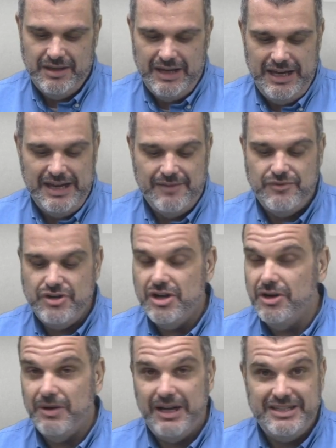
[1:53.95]
I have
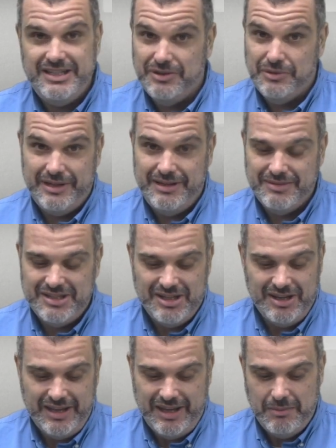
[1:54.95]
no idea what he was
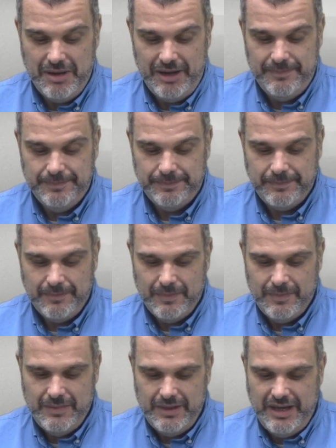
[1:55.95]
talking about.
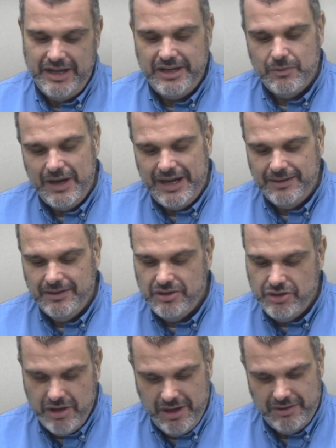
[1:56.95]
Anyway,
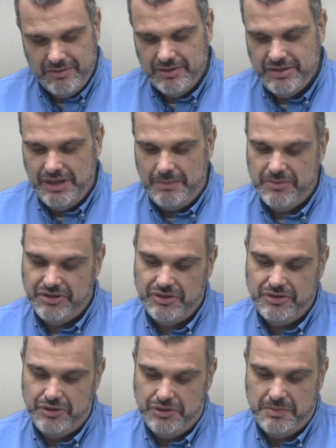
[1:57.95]
no, said Mr.
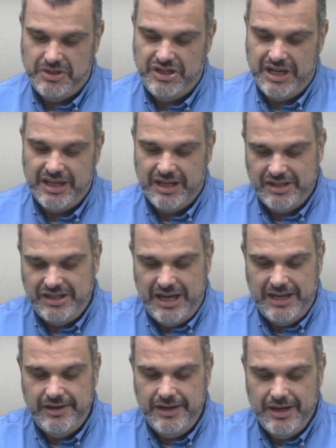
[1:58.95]
Tushman, shaking his
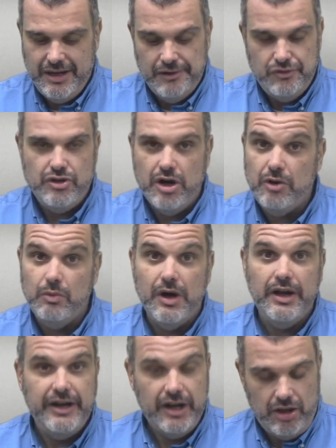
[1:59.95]
head. No
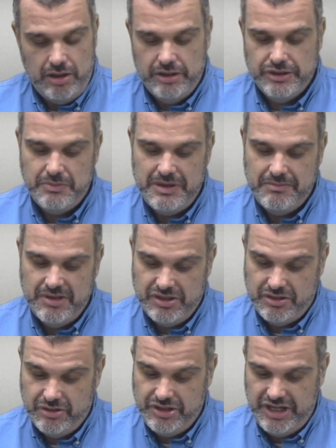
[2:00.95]
one calls me
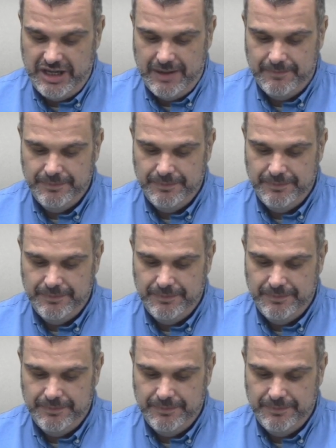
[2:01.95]
Mr. T.